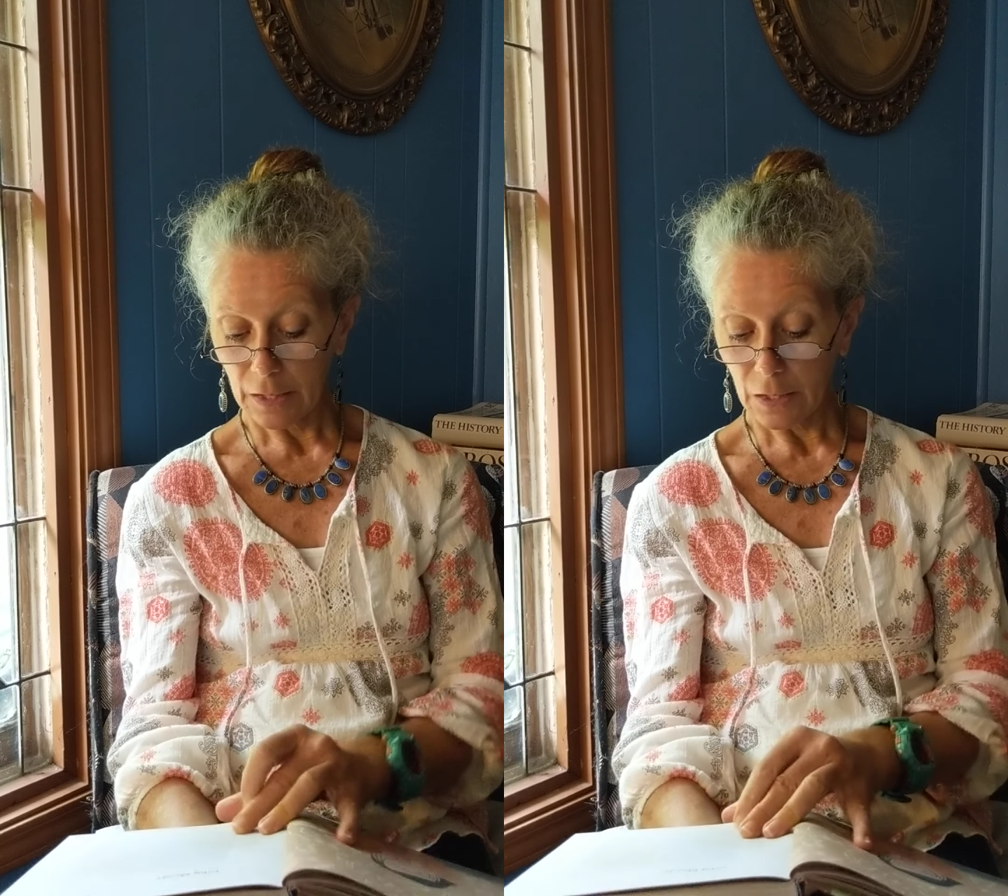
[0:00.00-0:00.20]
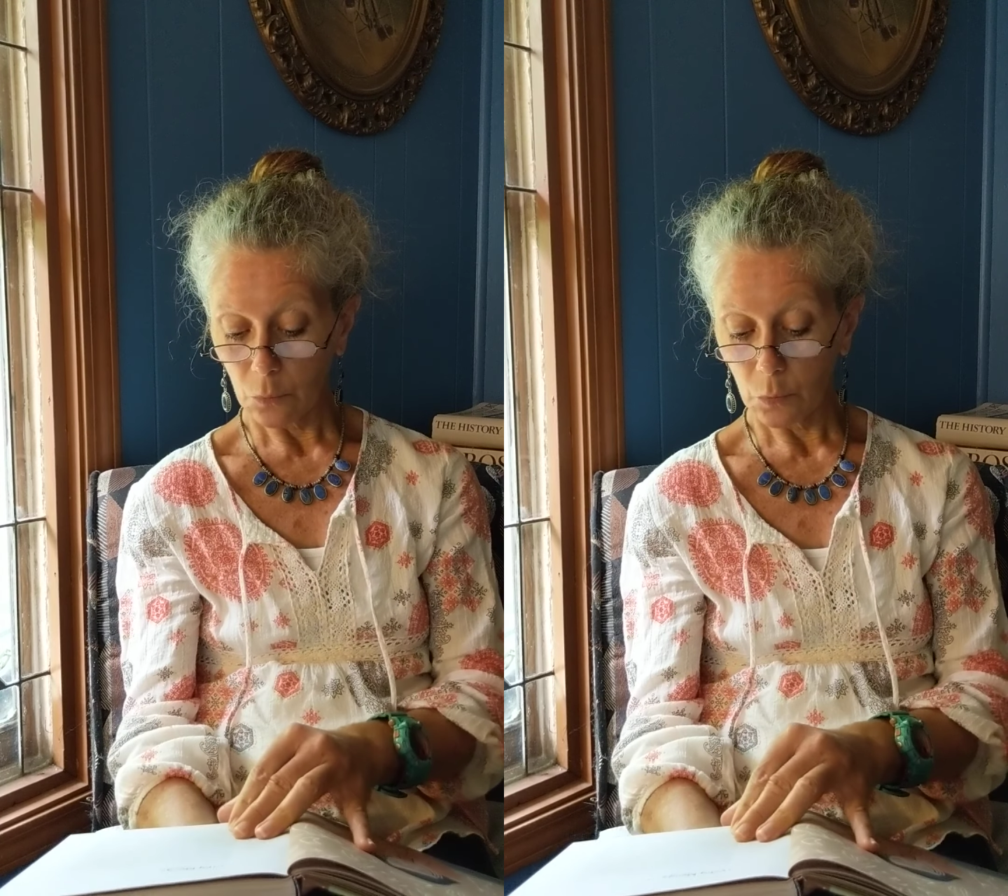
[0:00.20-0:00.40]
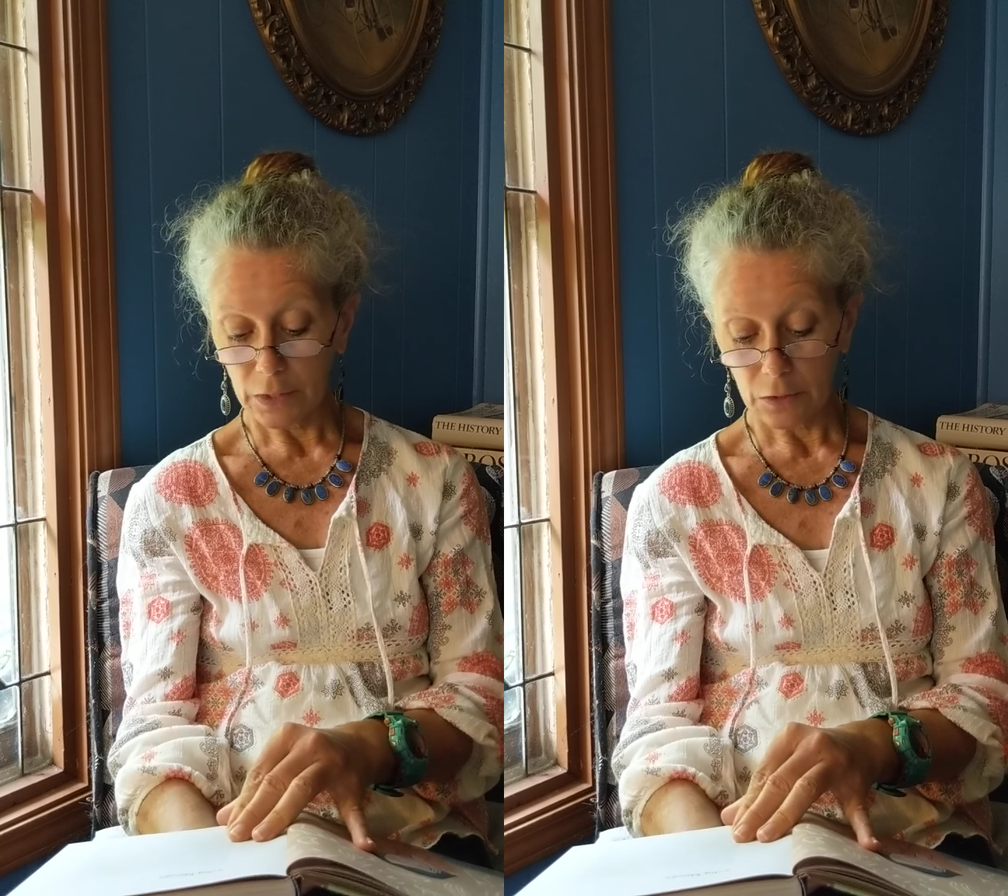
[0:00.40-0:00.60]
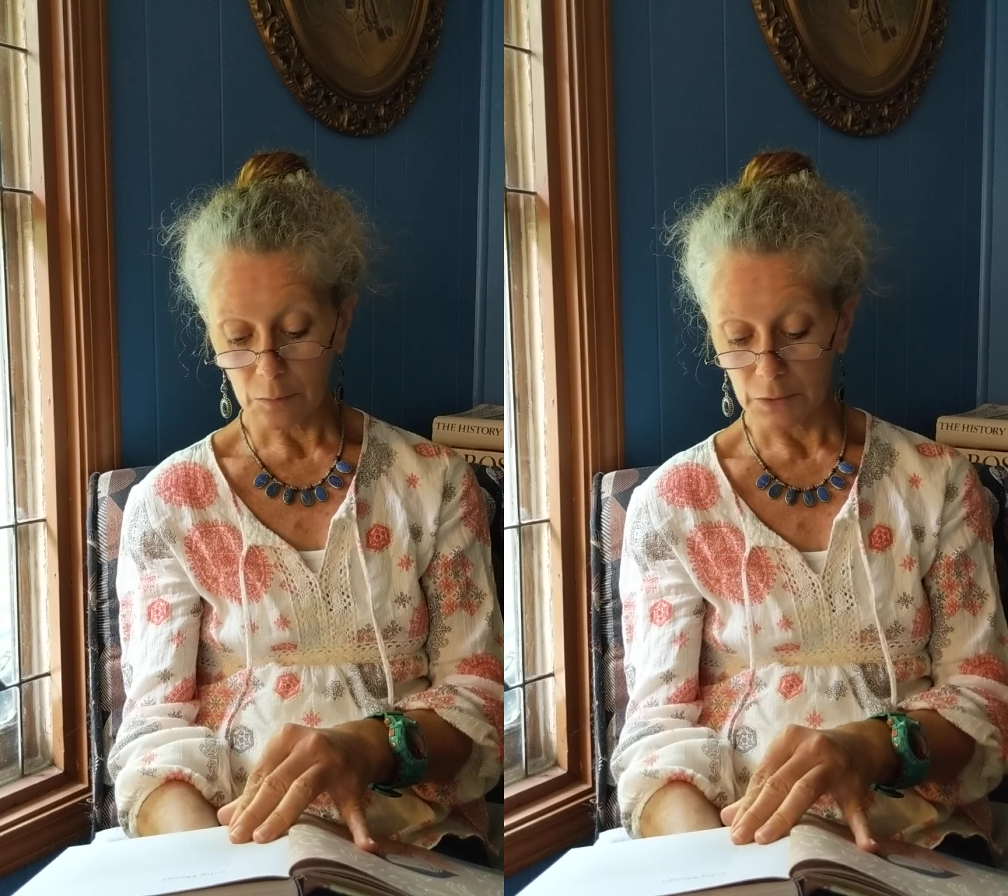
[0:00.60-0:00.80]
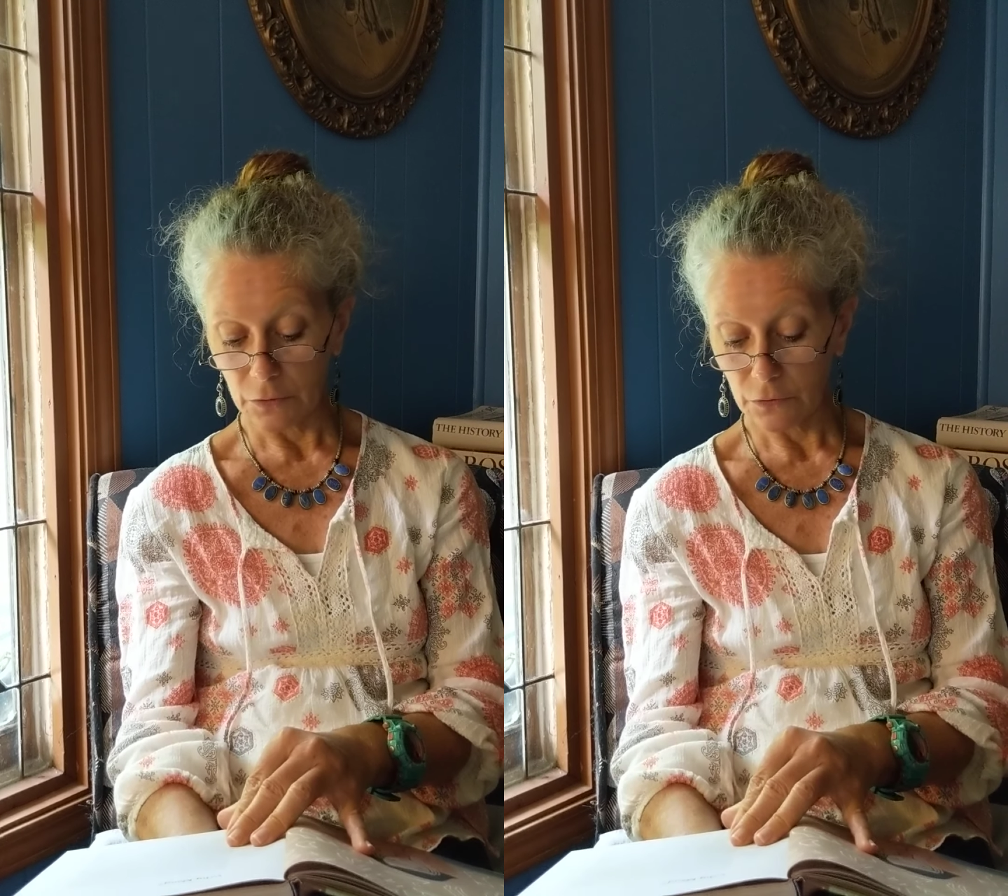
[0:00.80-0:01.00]
and we
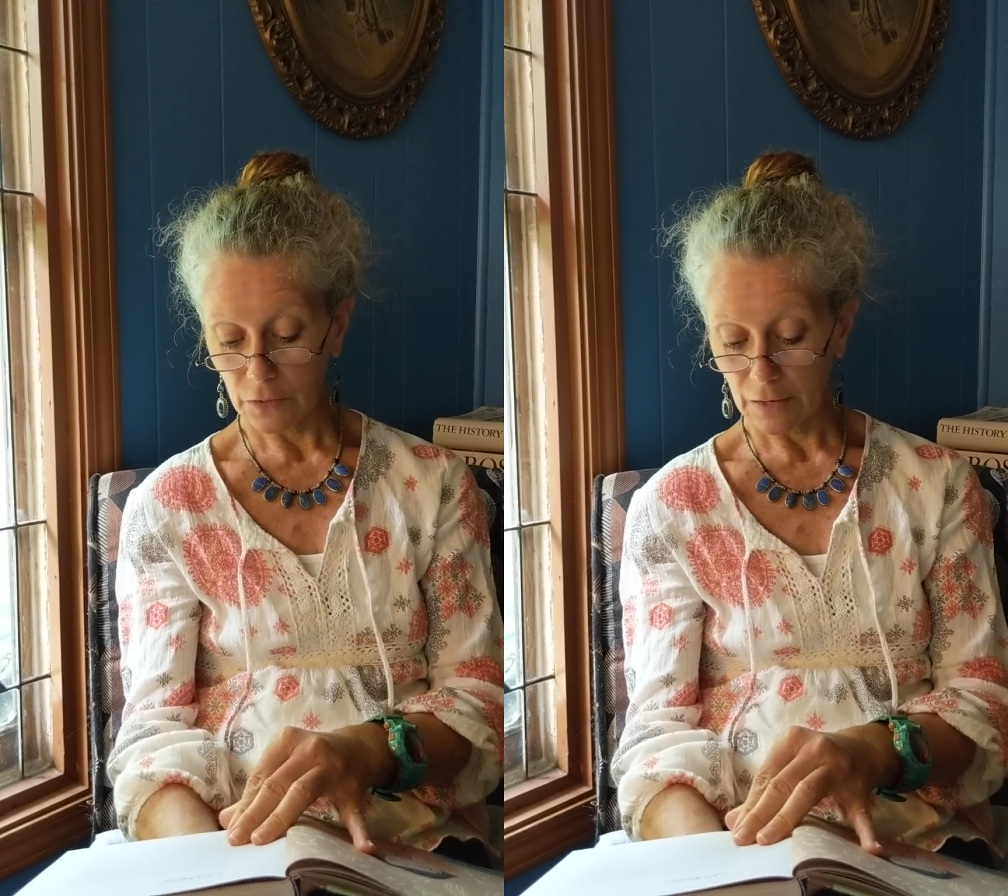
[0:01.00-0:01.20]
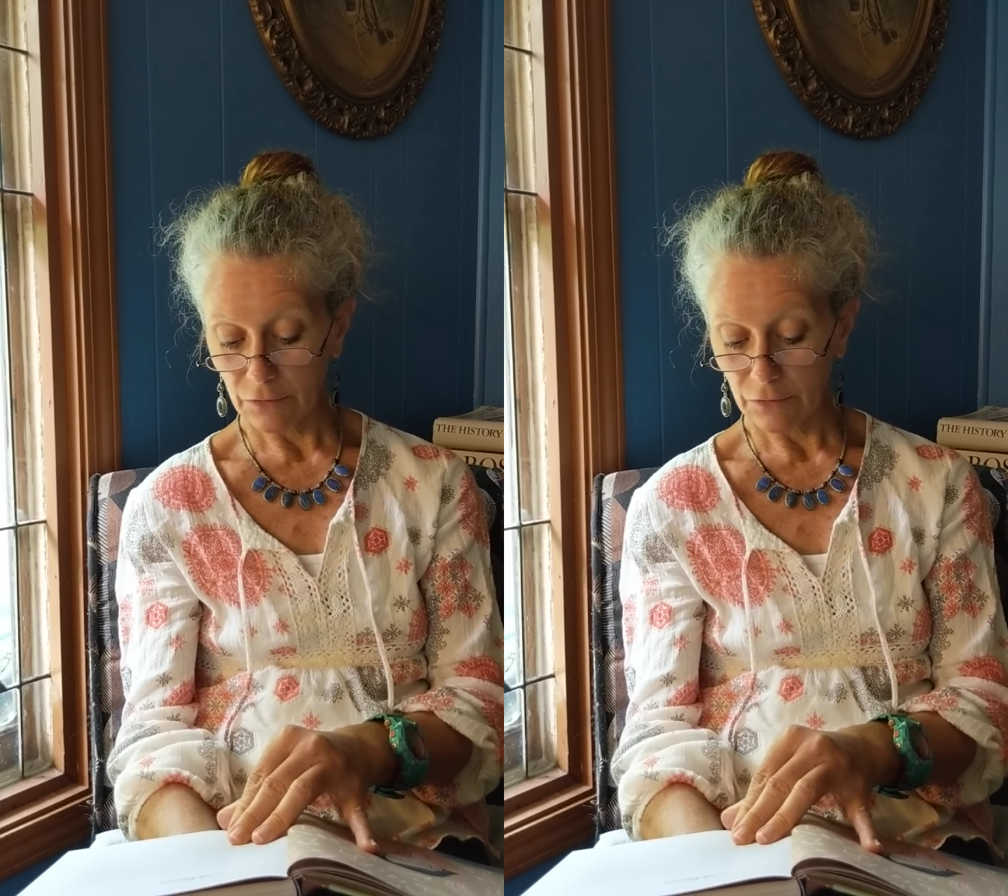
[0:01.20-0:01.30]
humans